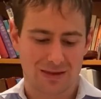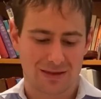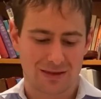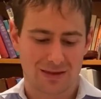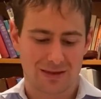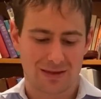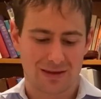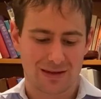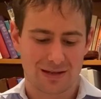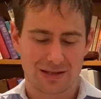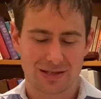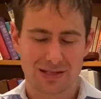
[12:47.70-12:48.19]

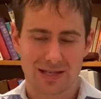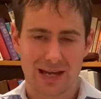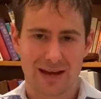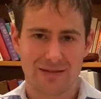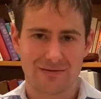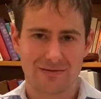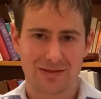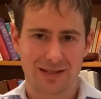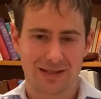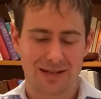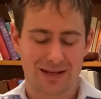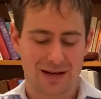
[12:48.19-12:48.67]
the
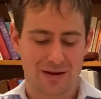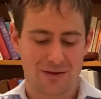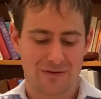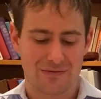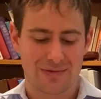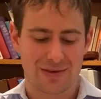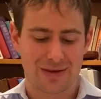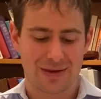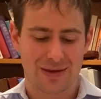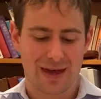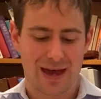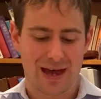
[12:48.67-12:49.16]
safety net of
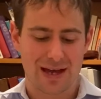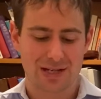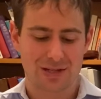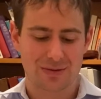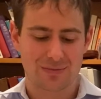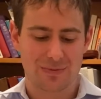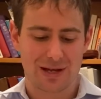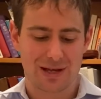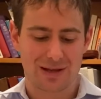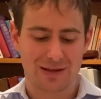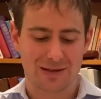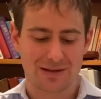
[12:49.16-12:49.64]
the cash
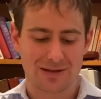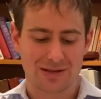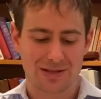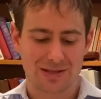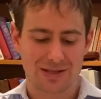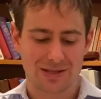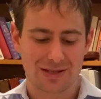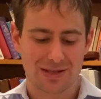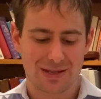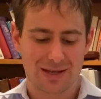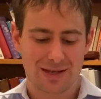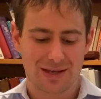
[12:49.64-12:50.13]

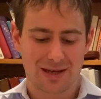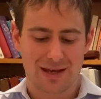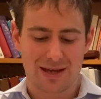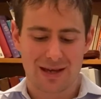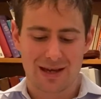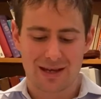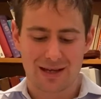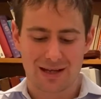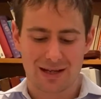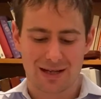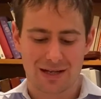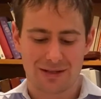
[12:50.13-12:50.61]
balance.
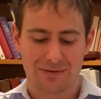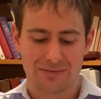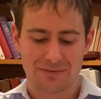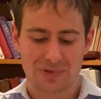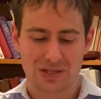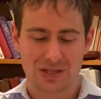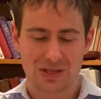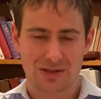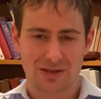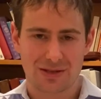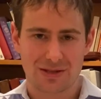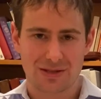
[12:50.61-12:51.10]

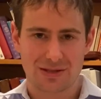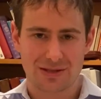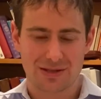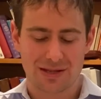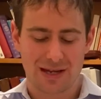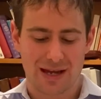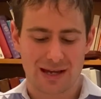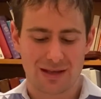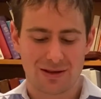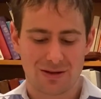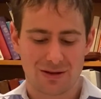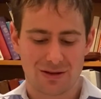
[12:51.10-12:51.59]
So there's
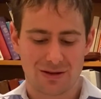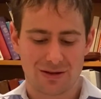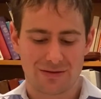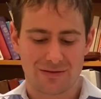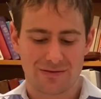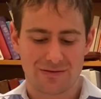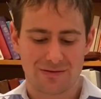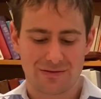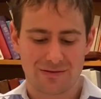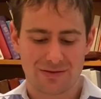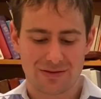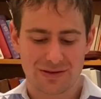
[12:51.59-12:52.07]
a lot of
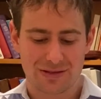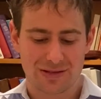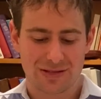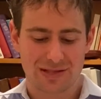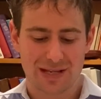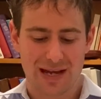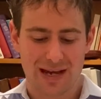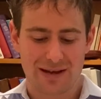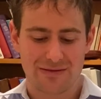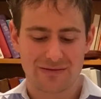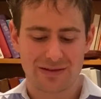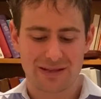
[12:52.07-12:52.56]

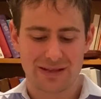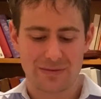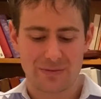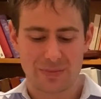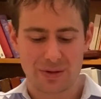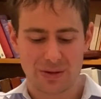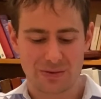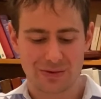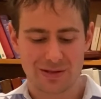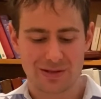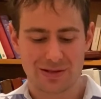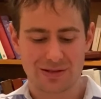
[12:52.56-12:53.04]
safety
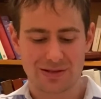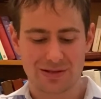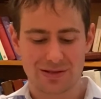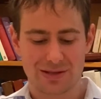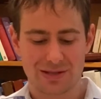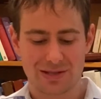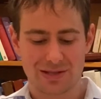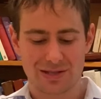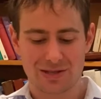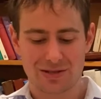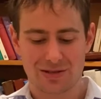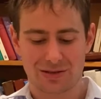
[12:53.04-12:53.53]
built into
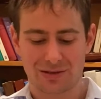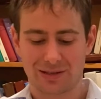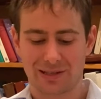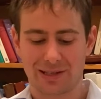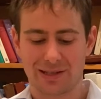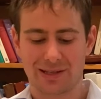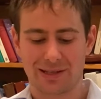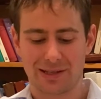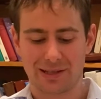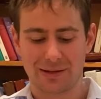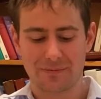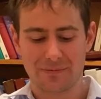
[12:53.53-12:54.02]
this stock, I
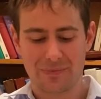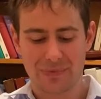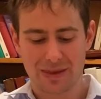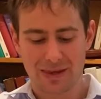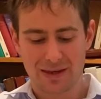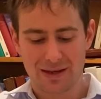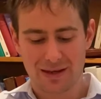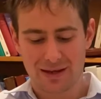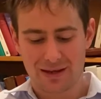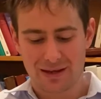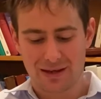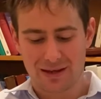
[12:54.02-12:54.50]
think.
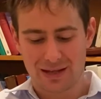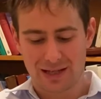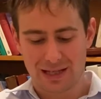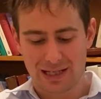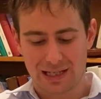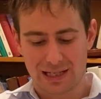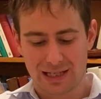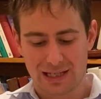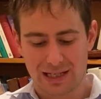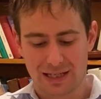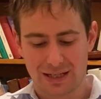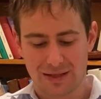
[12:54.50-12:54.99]

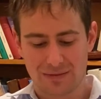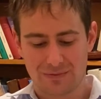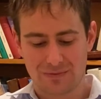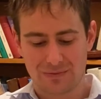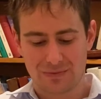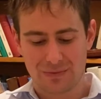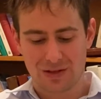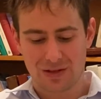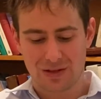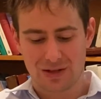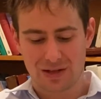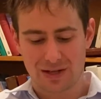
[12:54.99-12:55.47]

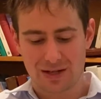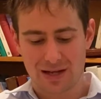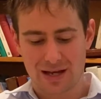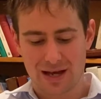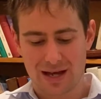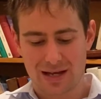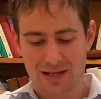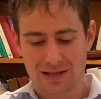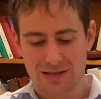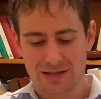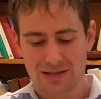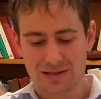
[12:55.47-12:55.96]

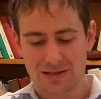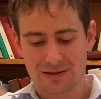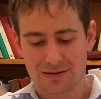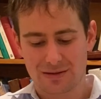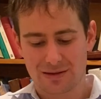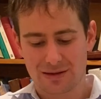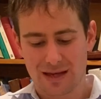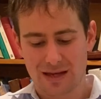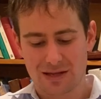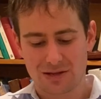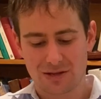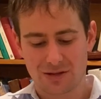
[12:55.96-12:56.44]
And
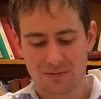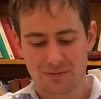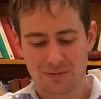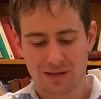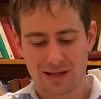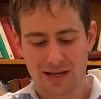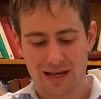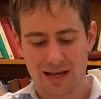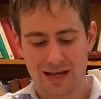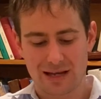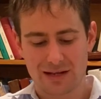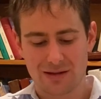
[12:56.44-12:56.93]
they do
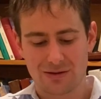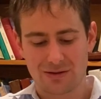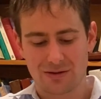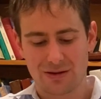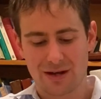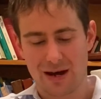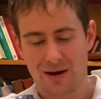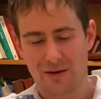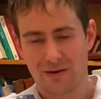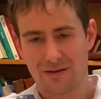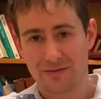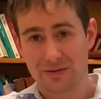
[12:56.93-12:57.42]
plan,
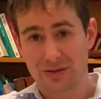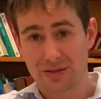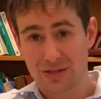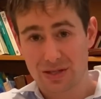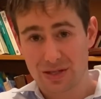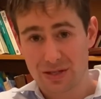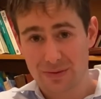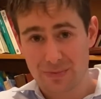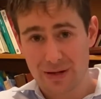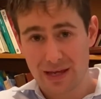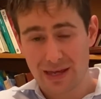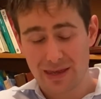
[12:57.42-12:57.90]
however, to
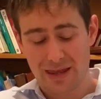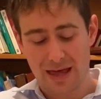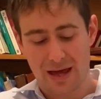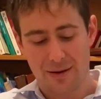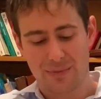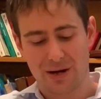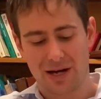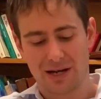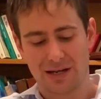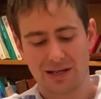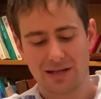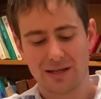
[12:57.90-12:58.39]
spend that
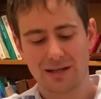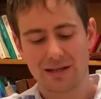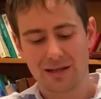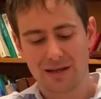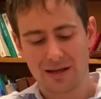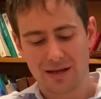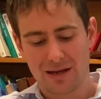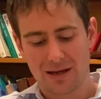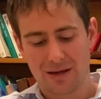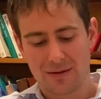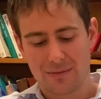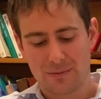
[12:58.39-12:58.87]
money,
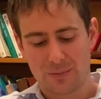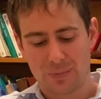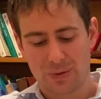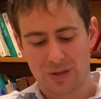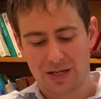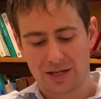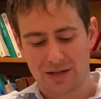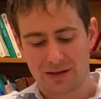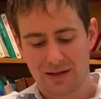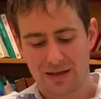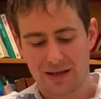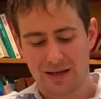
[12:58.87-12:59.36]

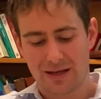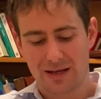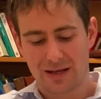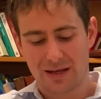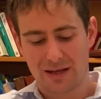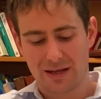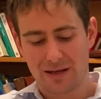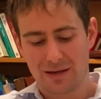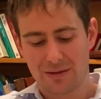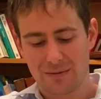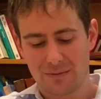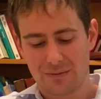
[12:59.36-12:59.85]
but they're